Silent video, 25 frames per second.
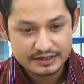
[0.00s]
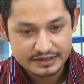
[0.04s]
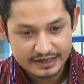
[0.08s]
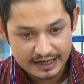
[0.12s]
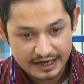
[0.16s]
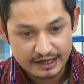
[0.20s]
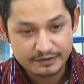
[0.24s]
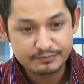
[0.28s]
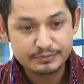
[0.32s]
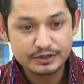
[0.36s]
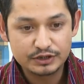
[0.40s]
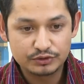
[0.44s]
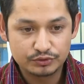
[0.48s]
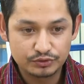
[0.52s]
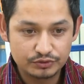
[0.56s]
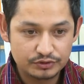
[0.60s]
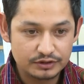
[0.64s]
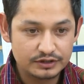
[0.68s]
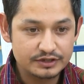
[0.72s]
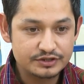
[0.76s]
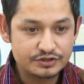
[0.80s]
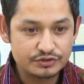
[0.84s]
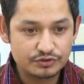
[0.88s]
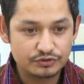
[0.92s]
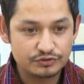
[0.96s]
can be
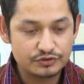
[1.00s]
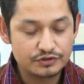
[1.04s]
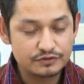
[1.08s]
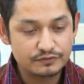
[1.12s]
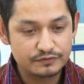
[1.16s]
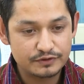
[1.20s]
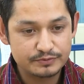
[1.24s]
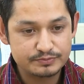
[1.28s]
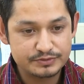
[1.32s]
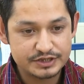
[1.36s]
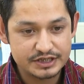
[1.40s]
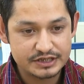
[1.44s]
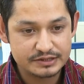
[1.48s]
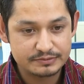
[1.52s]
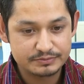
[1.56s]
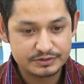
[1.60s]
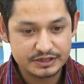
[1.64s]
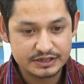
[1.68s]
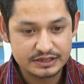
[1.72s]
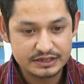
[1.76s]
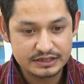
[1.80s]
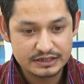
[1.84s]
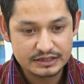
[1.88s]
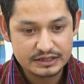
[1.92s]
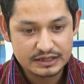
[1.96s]
locally sourced from
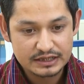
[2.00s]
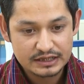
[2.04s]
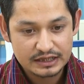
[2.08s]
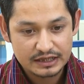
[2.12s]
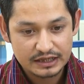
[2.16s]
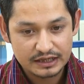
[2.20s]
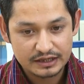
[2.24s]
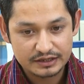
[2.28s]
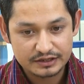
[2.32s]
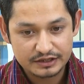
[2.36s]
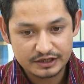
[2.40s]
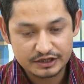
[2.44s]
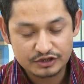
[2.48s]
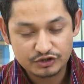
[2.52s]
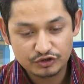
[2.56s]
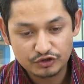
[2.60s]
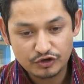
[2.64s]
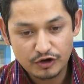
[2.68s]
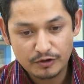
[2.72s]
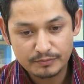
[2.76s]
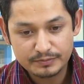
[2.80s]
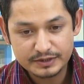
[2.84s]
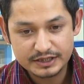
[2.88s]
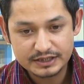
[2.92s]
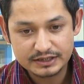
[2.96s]
GMC. And
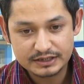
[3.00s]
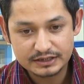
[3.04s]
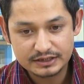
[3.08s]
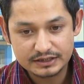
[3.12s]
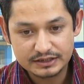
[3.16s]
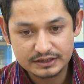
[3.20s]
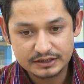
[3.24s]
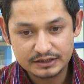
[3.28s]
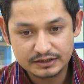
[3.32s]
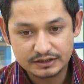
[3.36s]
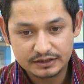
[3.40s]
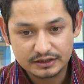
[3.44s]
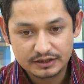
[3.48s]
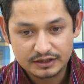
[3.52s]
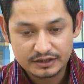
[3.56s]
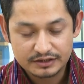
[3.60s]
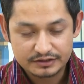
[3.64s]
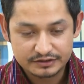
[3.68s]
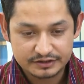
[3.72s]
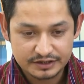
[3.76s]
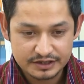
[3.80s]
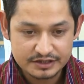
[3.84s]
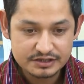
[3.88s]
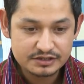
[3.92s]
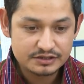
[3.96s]
economically,
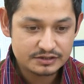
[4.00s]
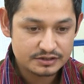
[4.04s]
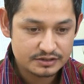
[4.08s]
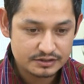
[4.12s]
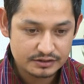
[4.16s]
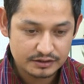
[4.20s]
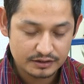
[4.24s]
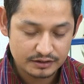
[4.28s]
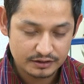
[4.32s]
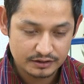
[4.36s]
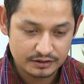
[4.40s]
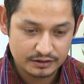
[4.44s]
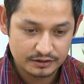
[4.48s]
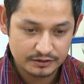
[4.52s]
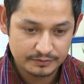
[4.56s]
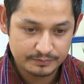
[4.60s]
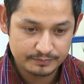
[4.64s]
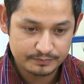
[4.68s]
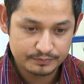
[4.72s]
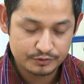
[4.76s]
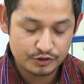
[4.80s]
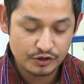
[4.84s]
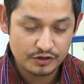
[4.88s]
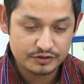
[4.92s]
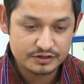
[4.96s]
this uh,
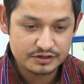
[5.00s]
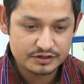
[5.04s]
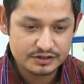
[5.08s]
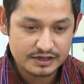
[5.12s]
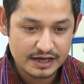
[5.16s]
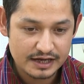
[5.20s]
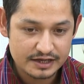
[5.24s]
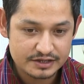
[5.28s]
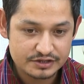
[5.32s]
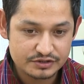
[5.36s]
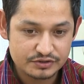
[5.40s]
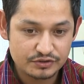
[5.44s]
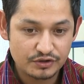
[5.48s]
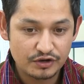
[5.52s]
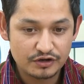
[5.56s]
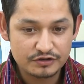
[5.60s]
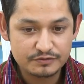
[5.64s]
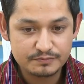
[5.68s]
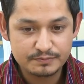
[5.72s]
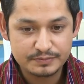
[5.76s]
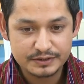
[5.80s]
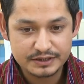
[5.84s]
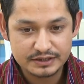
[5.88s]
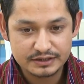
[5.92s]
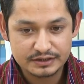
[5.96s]
product has
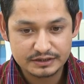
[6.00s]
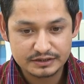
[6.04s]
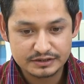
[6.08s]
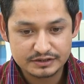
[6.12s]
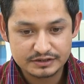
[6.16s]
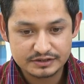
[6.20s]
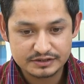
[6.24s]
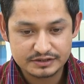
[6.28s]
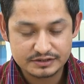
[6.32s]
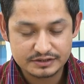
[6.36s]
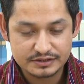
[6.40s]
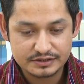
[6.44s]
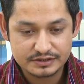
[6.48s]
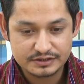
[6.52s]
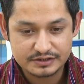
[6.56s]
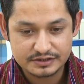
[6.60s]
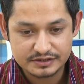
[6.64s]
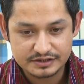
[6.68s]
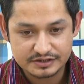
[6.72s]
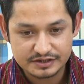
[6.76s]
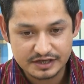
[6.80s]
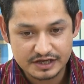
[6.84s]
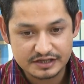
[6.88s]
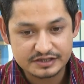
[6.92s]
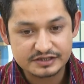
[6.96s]
not been
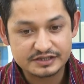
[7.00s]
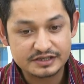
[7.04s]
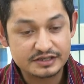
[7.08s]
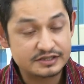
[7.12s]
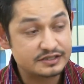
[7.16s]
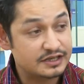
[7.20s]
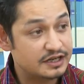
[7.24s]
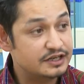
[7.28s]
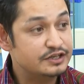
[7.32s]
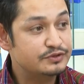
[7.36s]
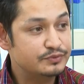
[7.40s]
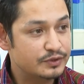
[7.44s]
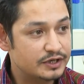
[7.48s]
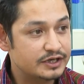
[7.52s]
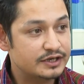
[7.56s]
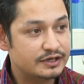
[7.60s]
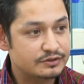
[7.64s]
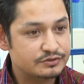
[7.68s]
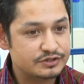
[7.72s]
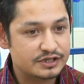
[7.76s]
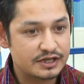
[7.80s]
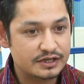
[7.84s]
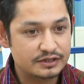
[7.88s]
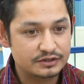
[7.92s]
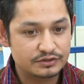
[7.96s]
tested anywhere
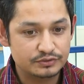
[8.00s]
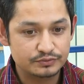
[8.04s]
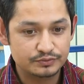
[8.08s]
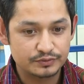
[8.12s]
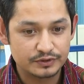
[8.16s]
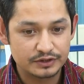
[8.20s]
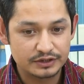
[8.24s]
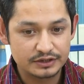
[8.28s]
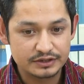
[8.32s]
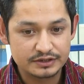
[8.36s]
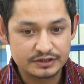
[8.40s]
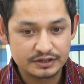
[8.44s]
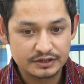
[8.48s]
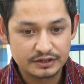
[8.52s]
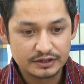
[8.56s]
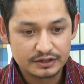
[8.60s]
outside the world